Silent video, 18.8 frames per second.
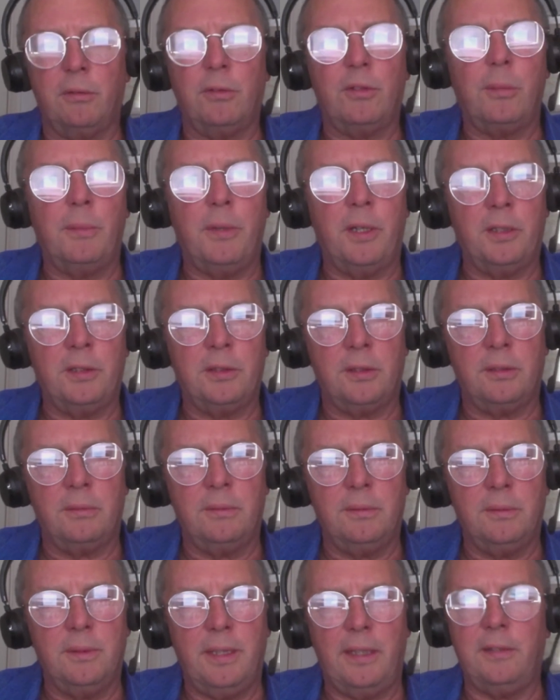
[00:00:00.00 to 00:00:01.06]
are all
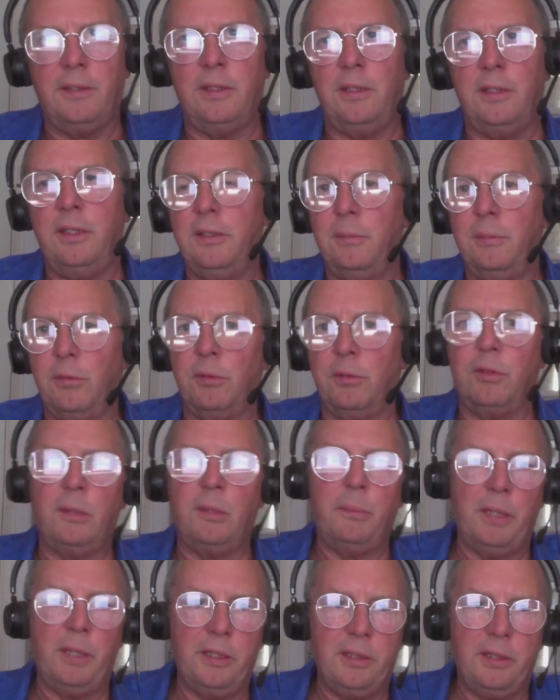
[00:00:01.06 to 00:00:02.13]
commercial entities,
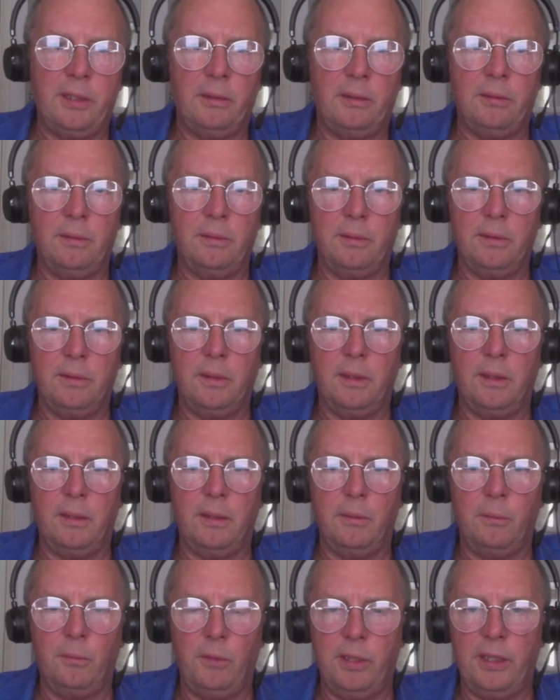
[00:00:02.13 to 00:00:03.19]
and we're all competing
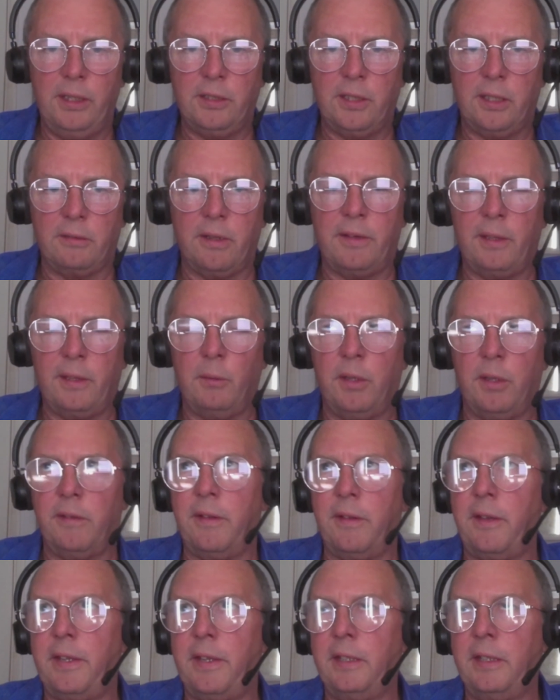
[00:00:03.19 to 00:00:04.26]
with each other. I
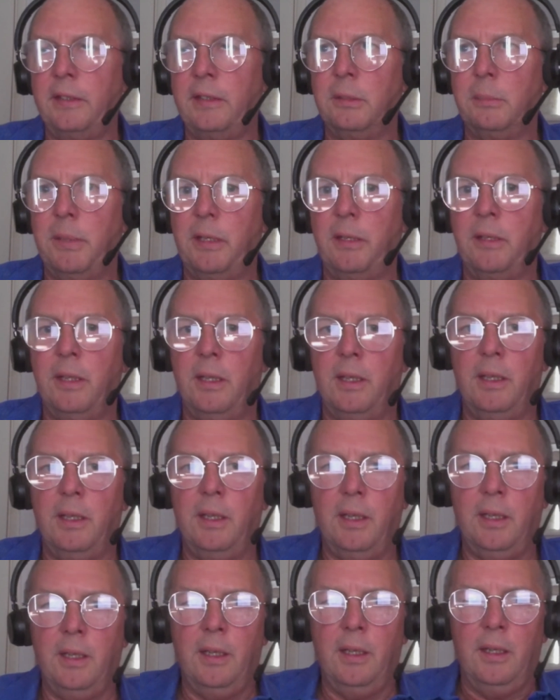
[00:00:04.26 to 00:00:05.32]
think one of the things that's
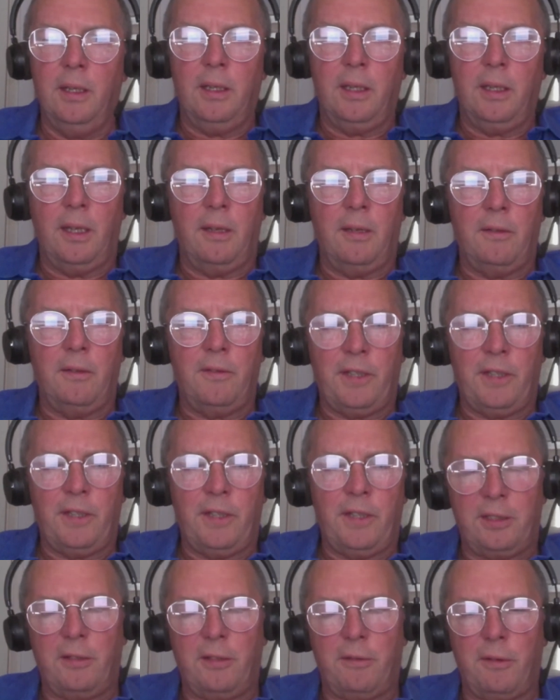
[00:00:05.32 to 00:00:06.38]
been
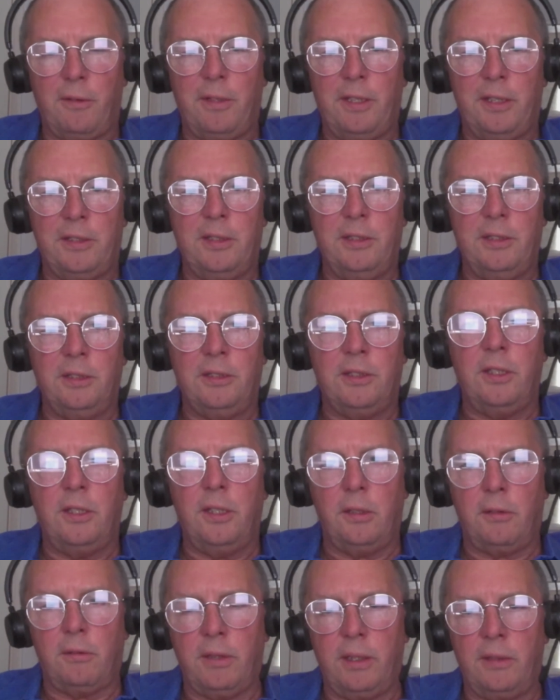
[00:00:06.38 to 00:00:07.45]
fascinating through this
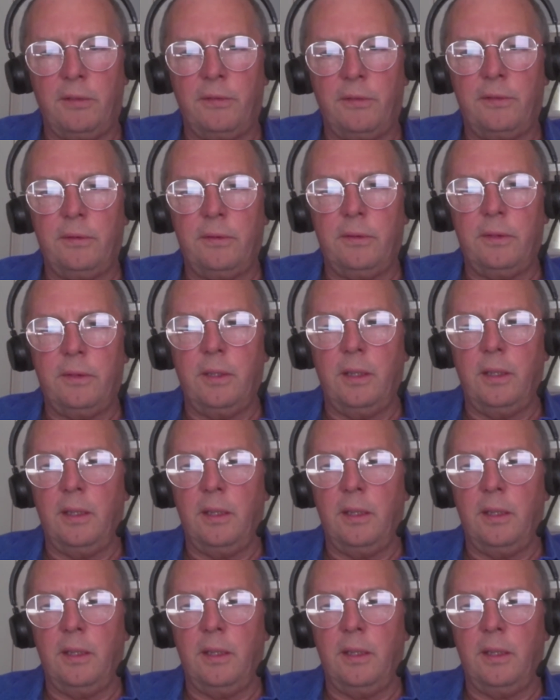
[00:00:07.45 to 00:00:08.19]
is the degree of